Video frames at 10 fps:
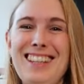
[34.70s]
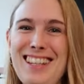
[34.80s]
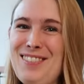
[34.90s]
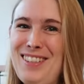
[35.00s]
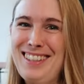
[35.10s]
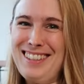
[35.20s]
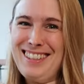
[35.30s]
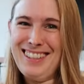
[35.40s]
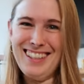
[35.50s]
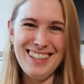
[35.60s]
This one.
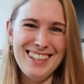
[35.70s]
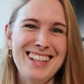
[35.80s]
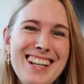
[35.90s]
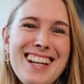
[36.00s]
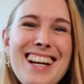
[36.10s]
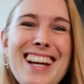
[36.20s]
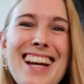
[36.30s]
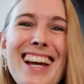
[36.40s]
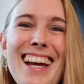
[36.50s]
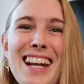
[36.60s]

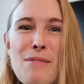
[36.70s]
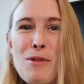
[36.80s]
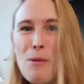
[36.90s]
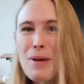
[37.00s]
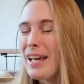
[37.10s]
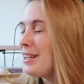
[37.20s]
And I'm coming